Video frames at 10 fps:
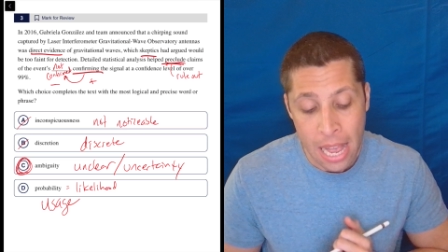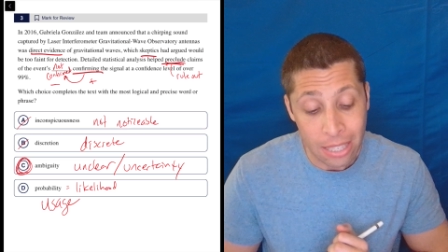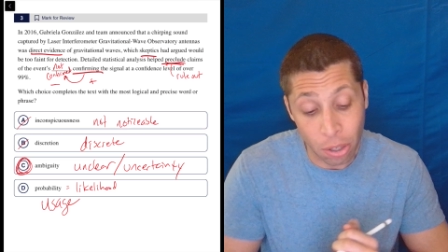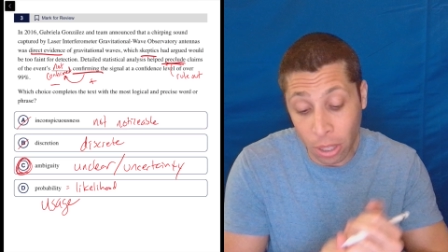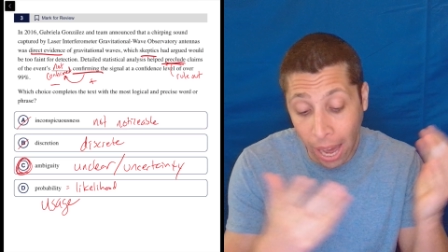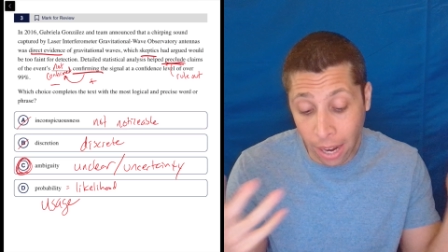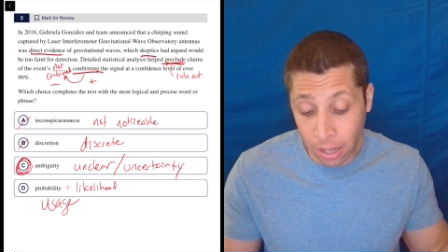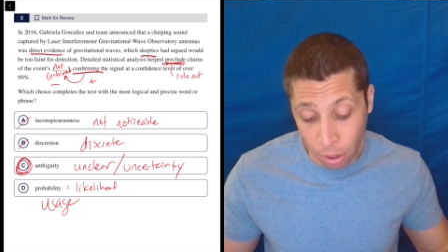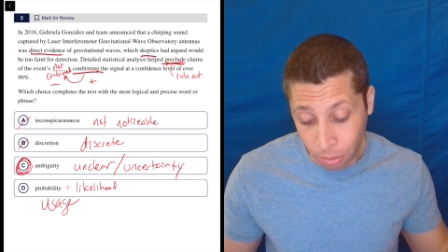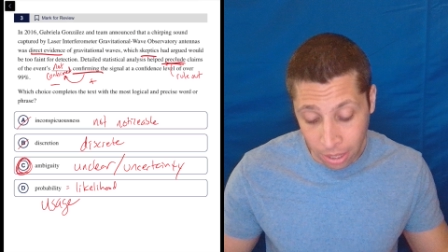So you got to
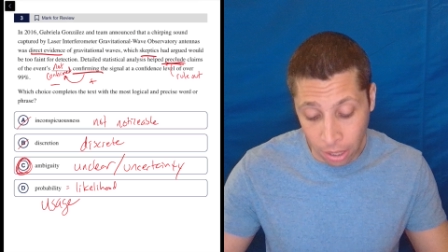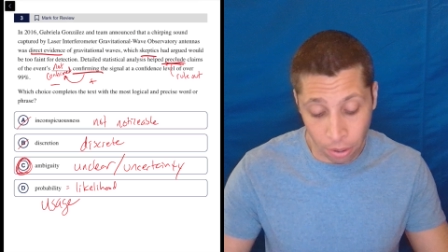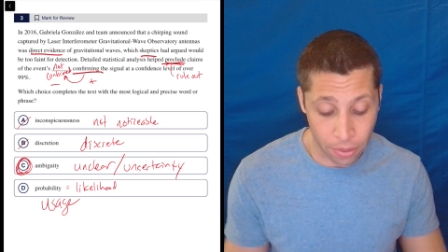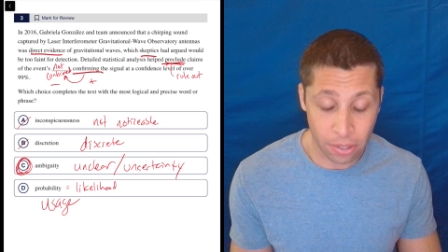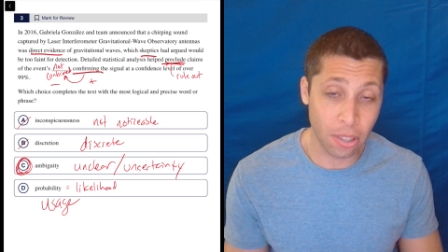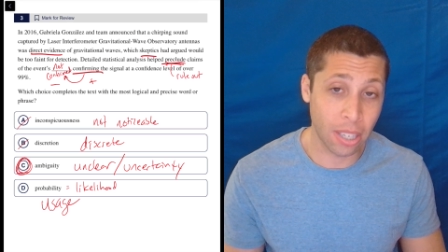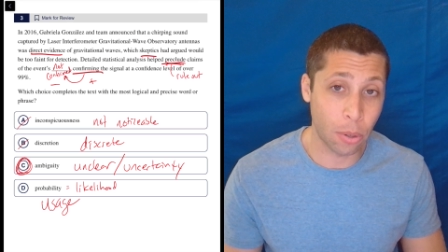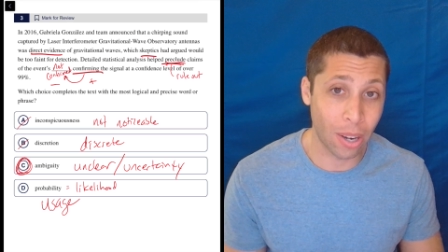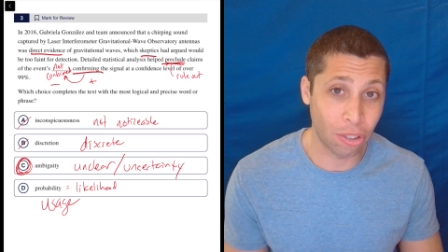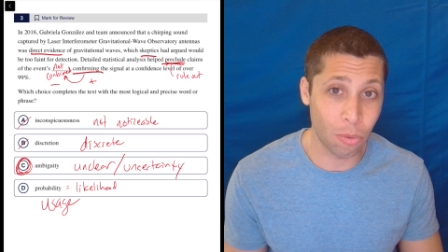know, you know, if this is a
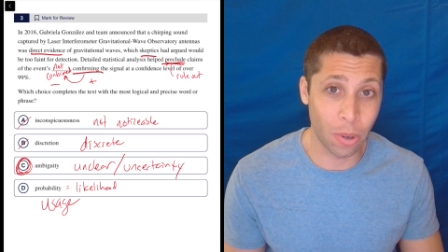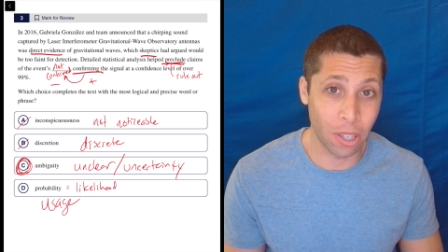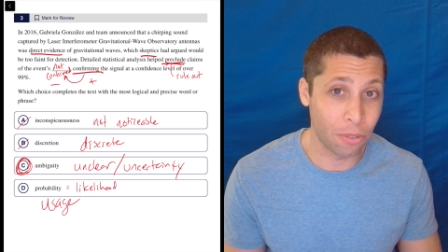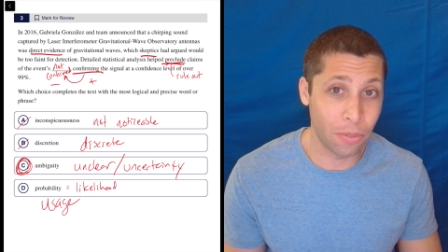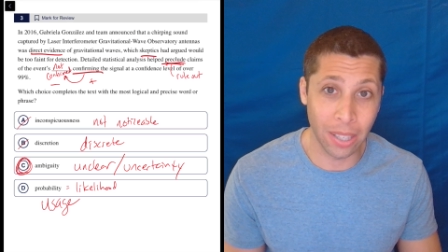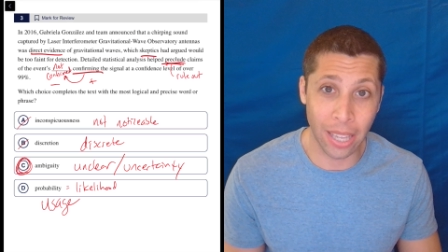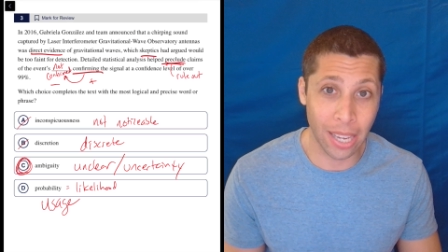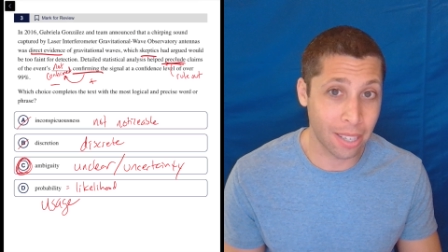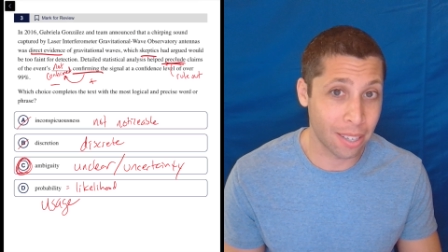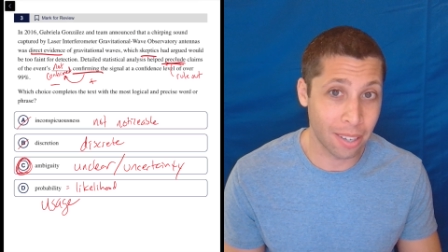question where you feel
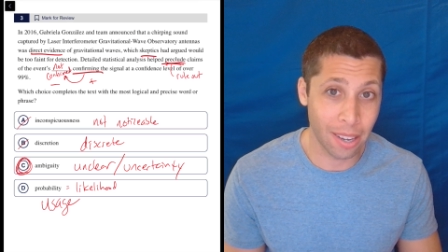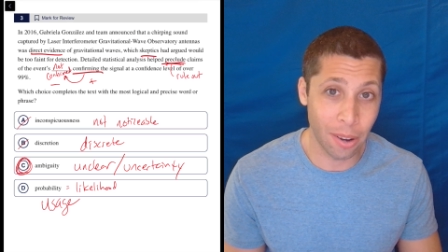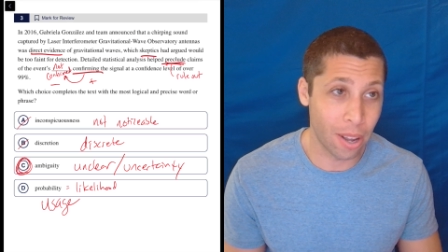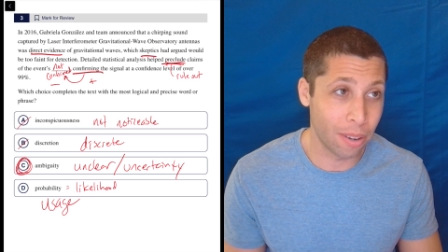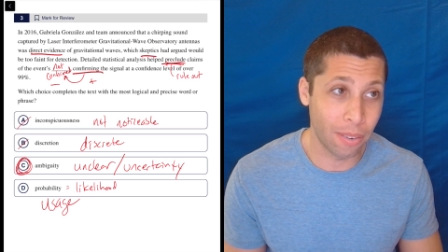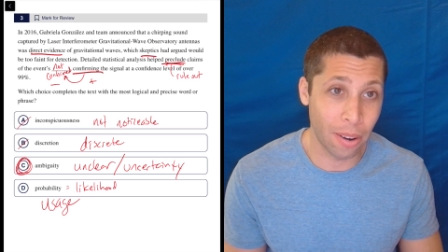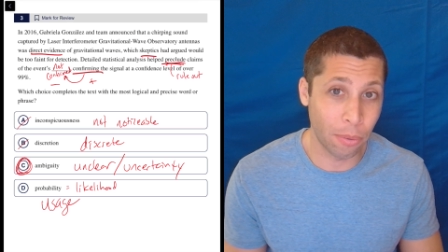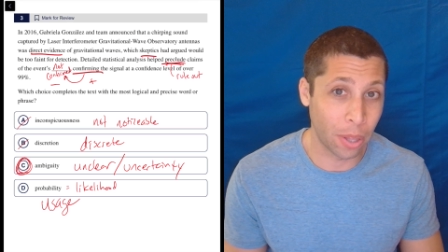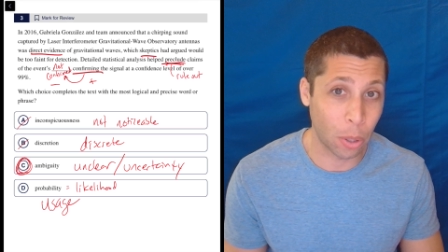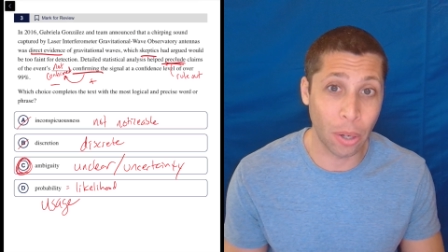like uh,
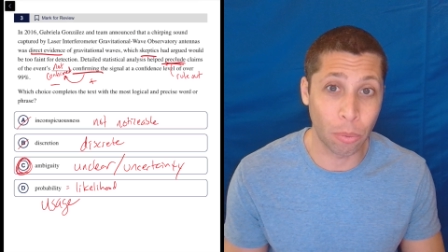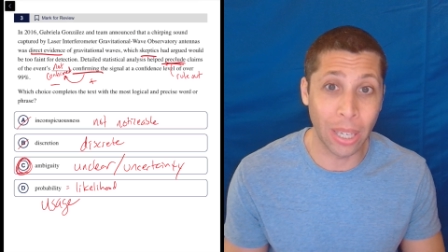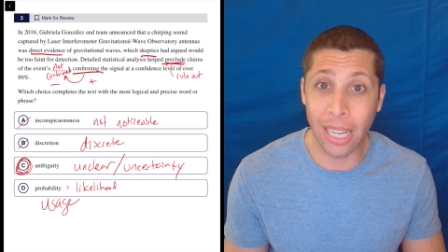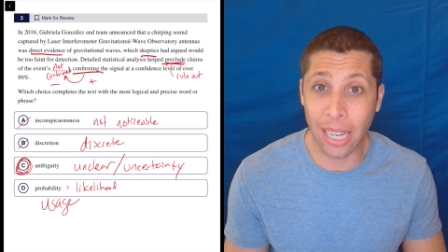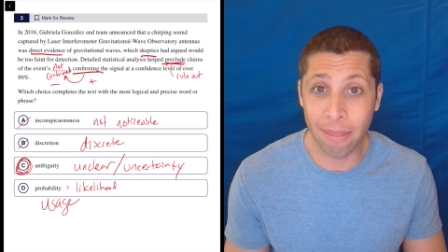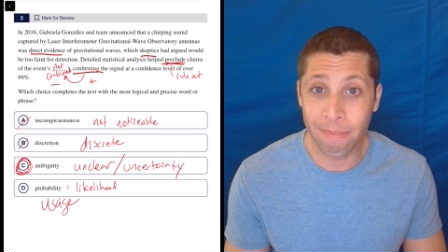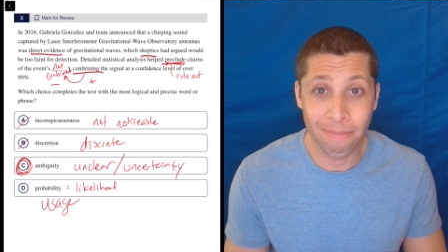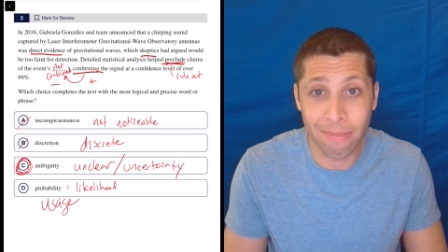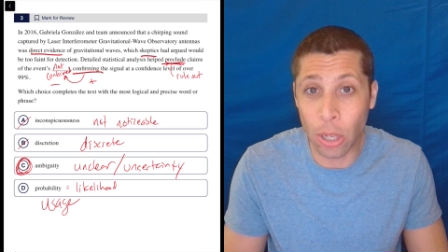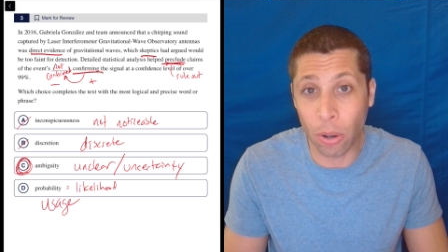with a quick reading,
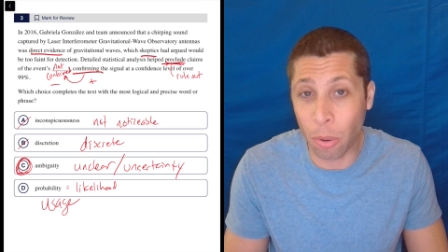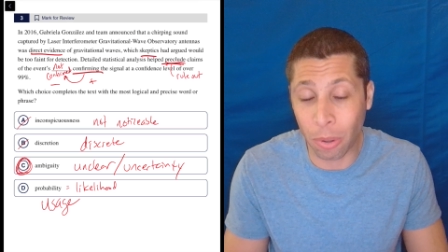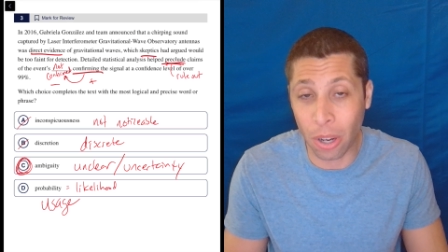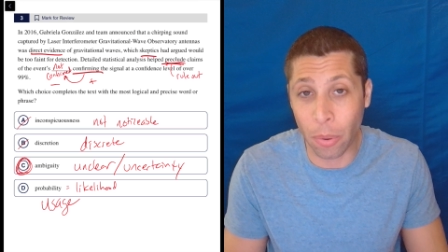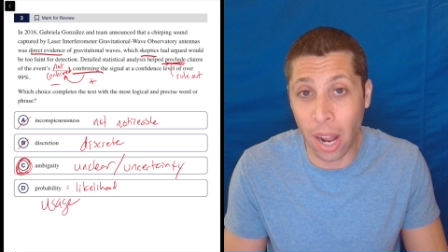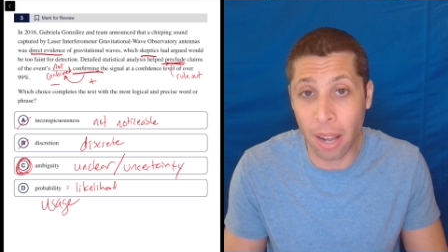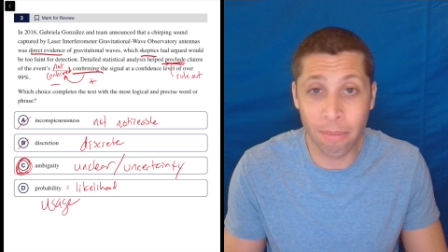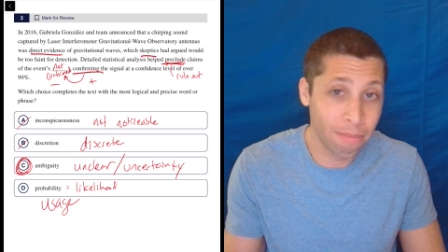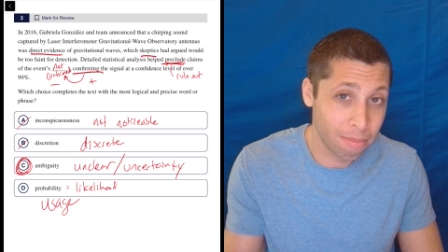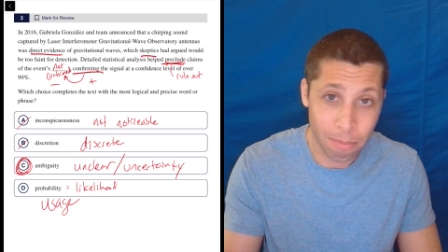you don't know what's going
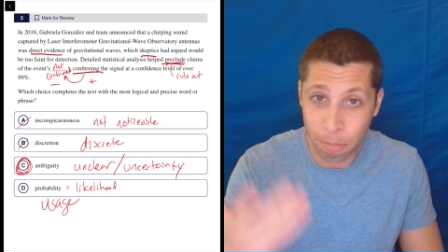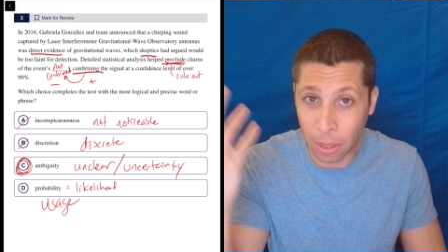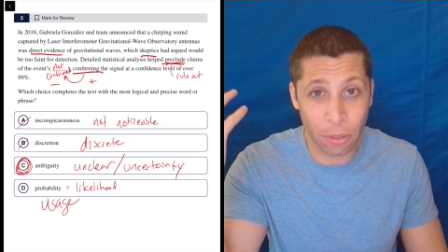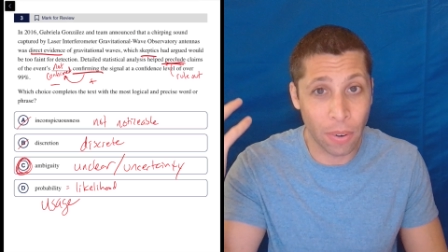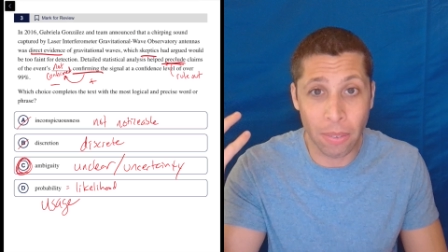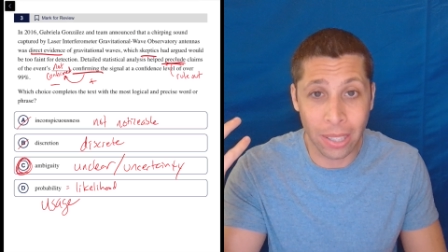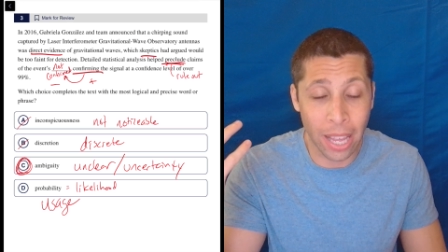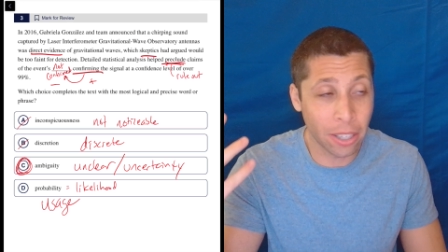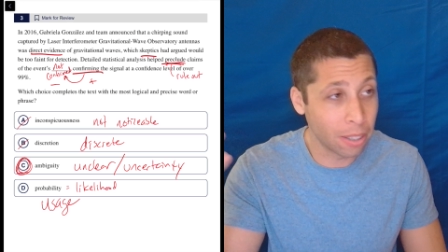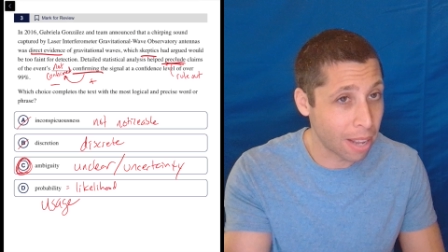on, pick your favorite
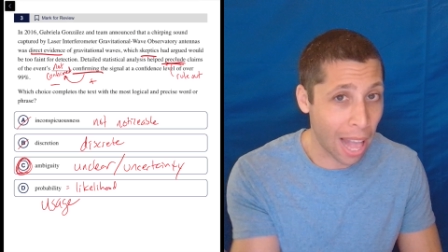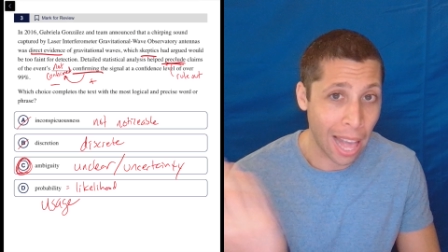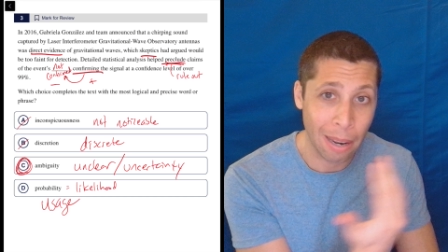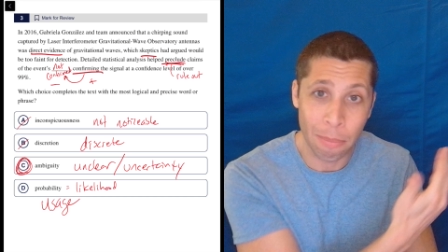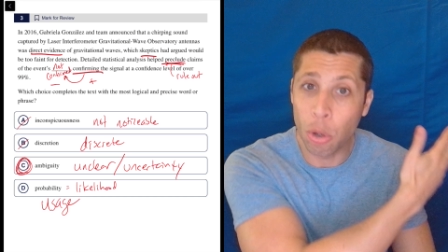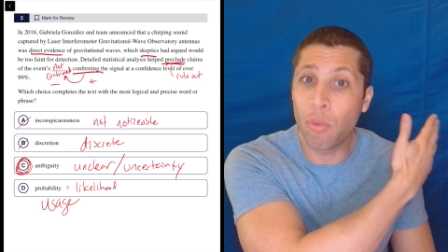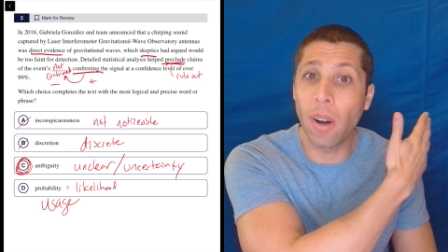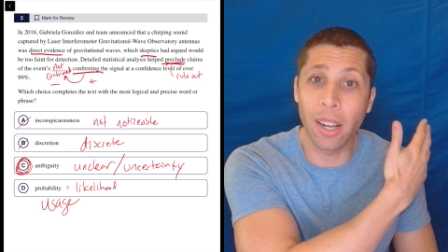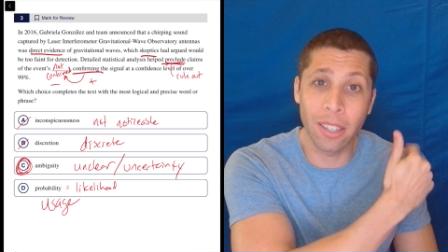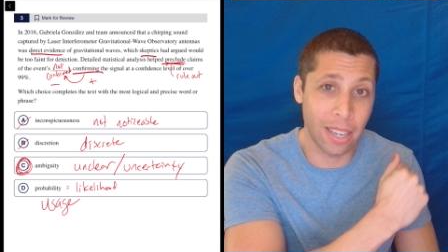letter and move
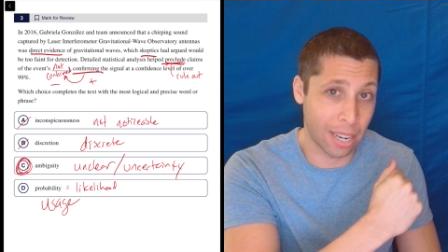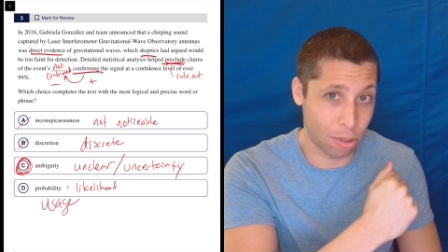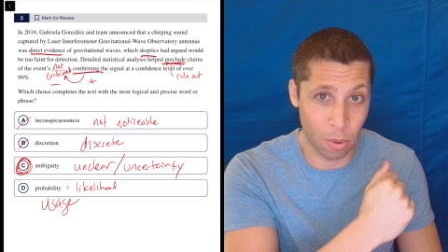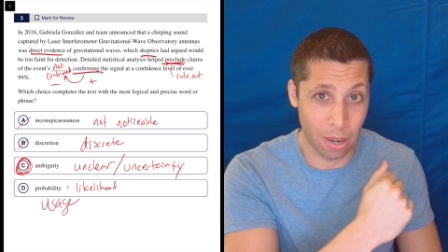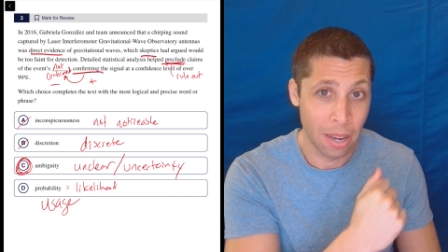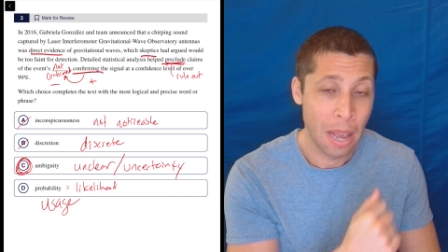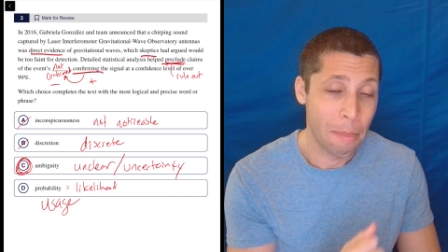on to the next one.